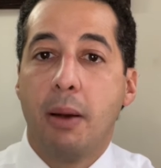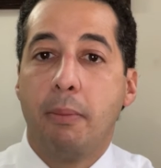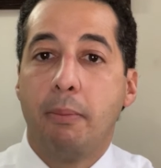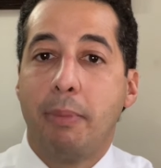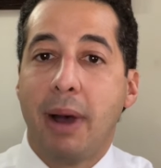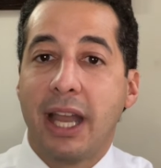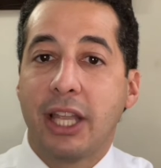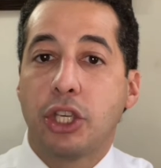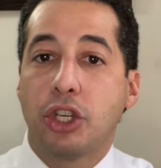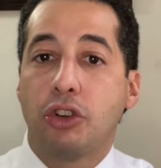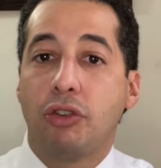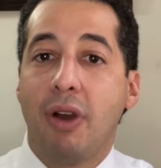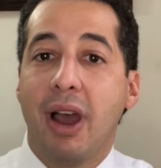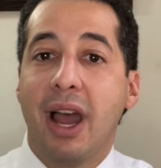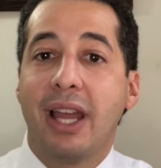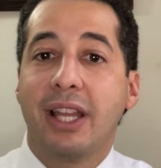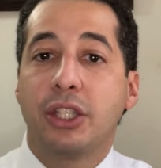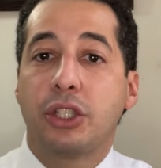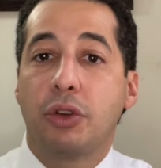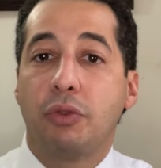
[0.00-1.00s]
By
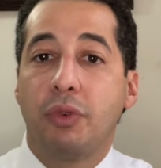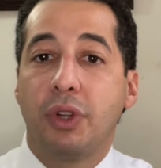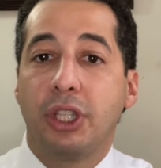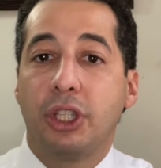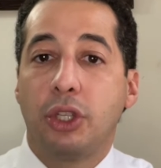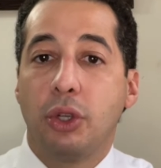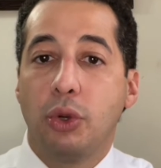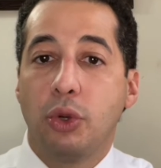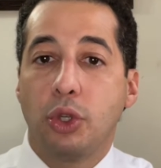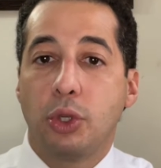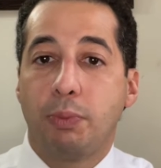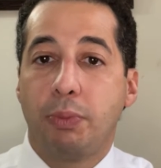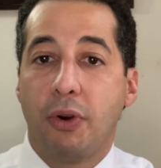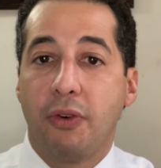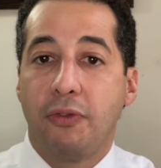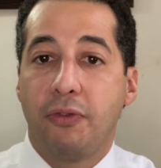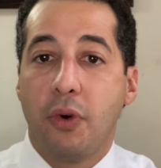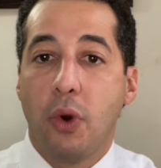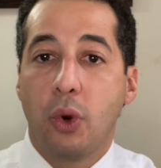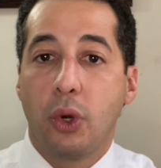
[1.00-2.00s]
trying to reduce
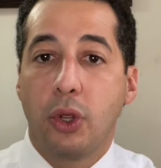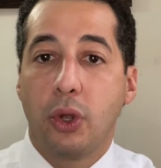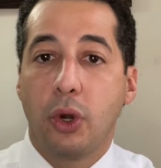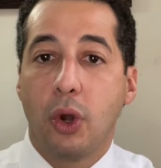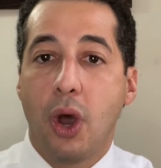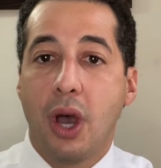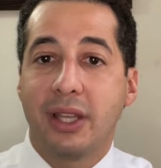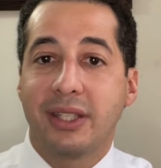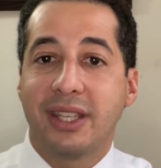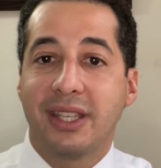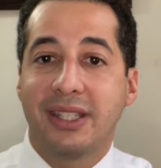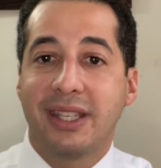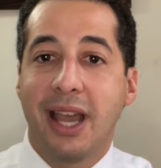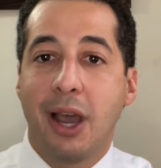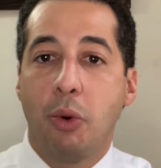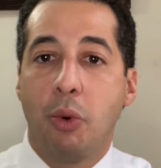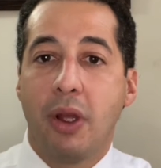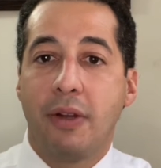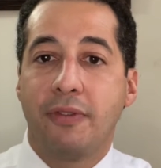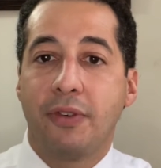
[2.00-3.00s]
portfolio losses,
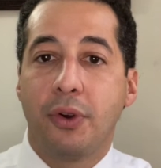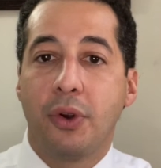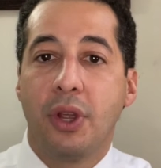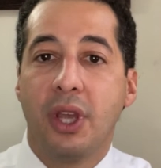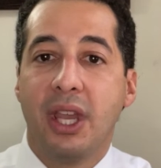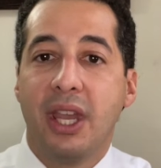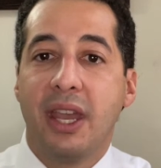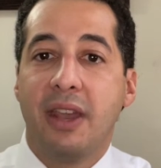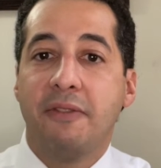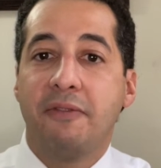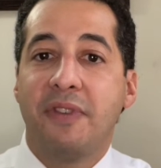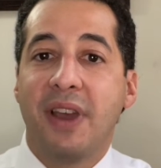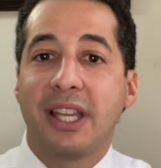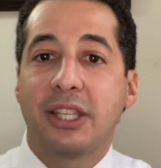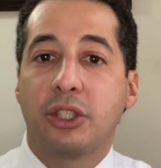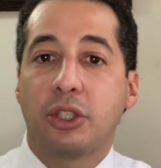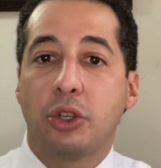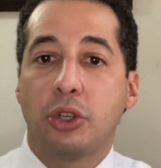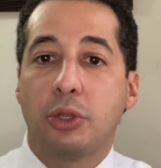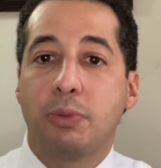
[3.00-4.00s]
however,
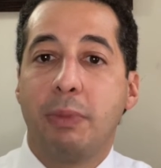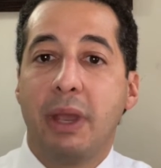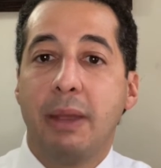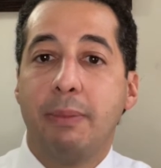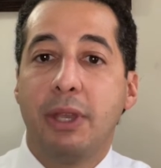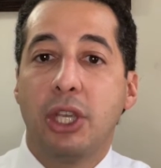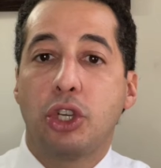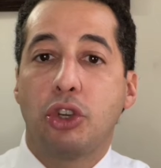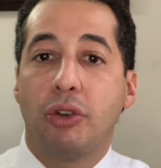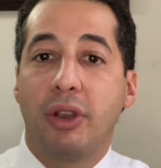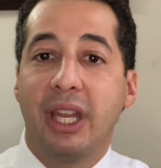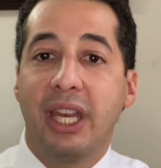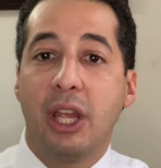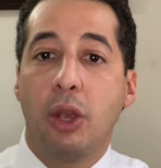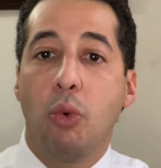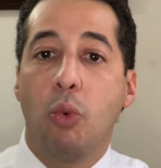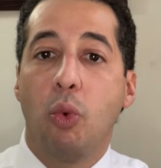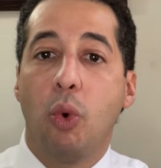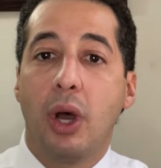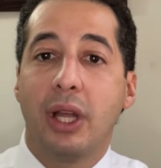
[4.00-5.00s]
investors may be
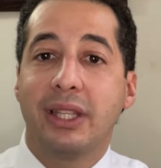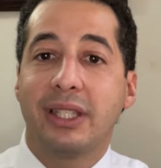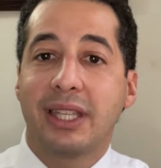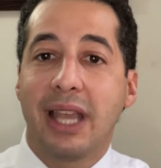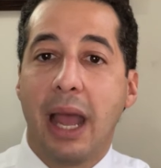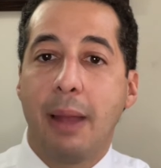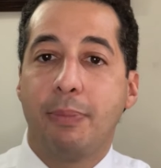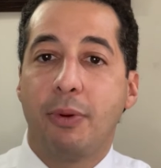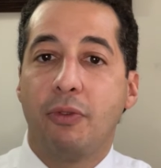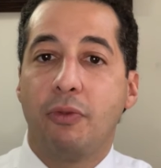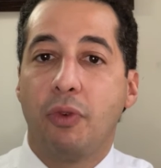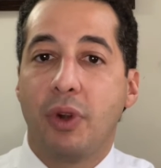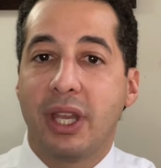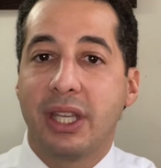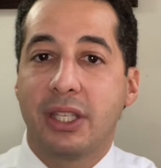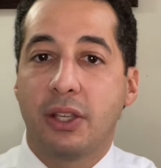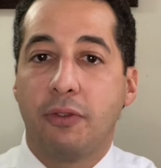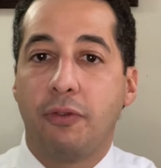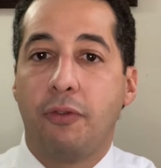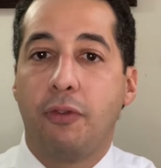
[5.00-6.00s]
trading one type of
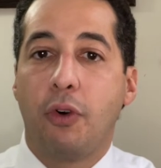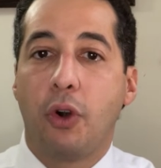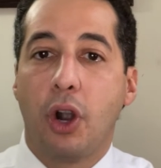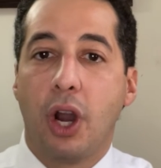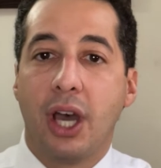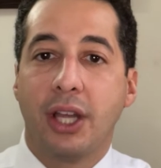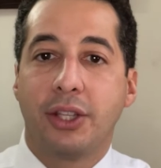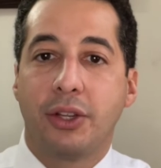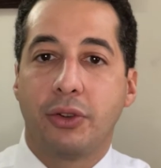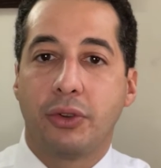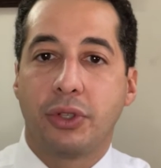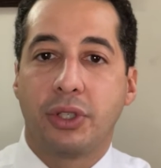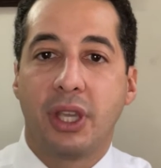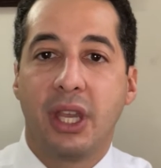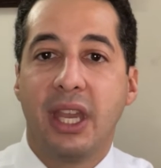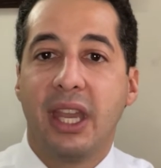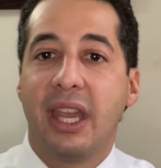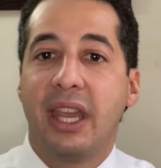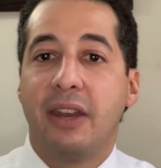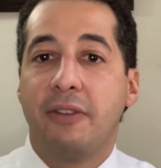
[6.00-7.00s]
risk for others:
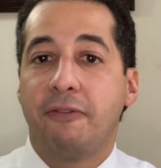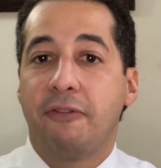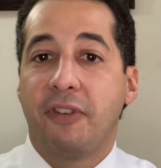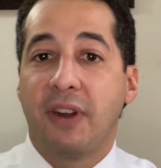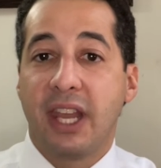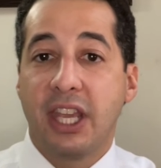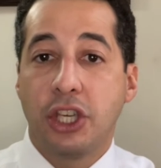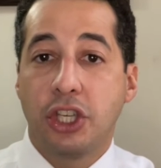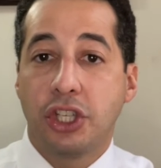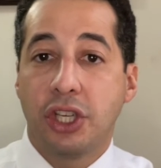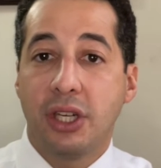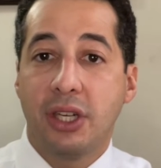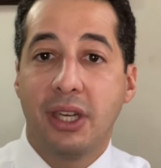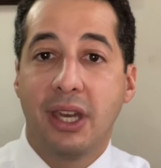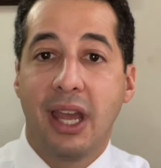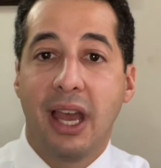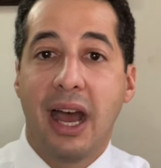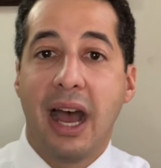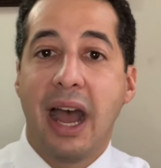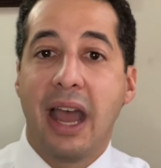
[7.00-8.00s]
inflation,
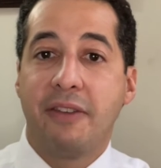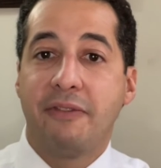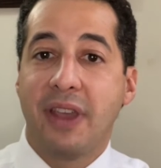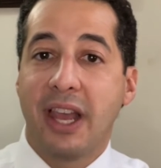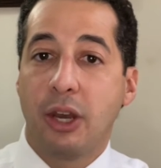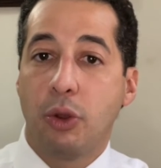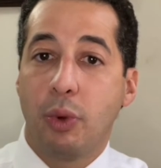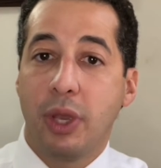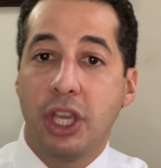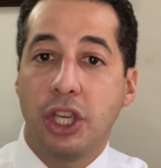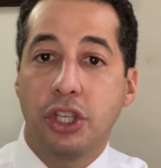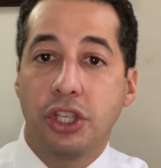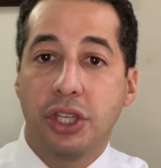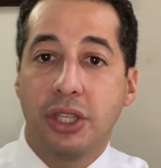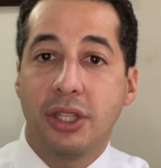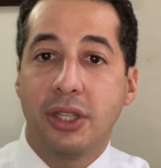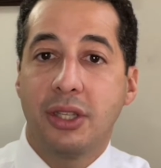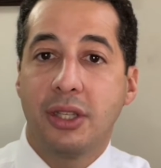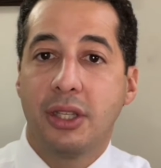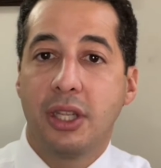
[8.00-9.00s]
high
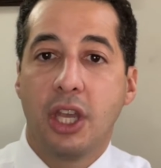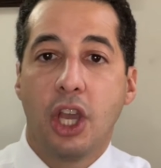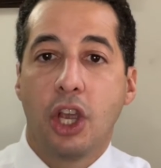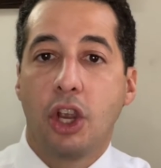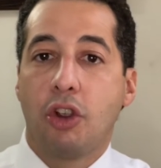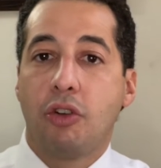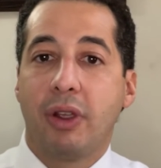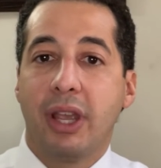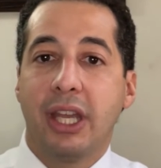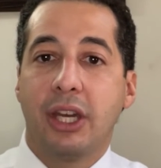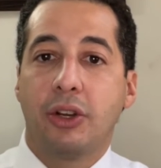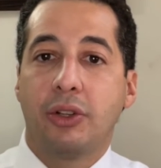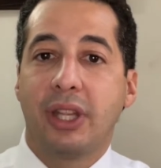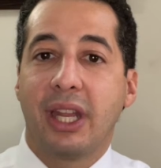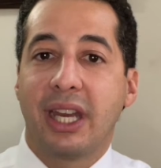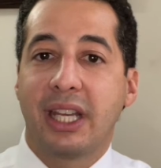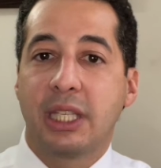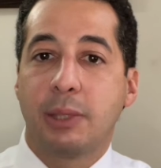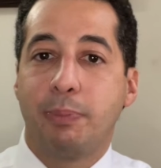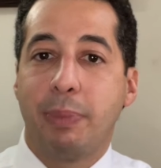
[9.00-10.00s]
valuation, greater than
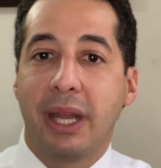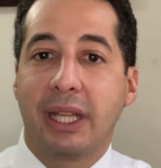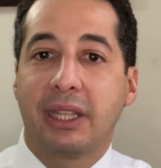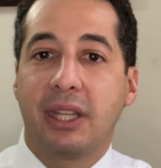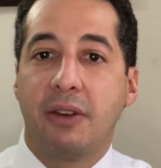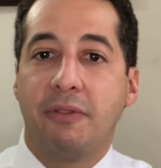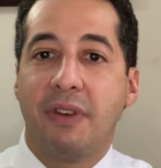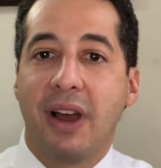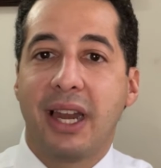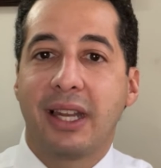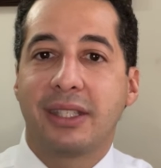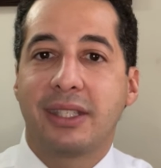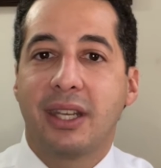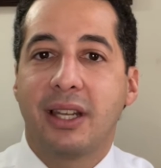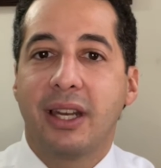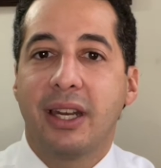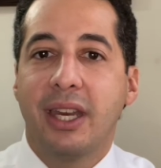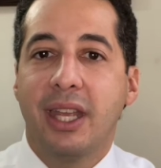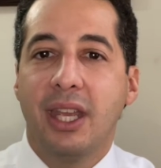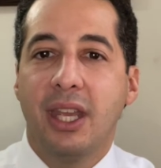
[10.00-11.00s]
expected
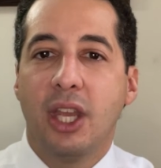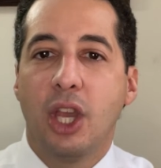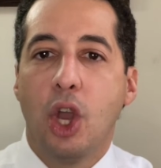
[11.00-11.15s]
volatility.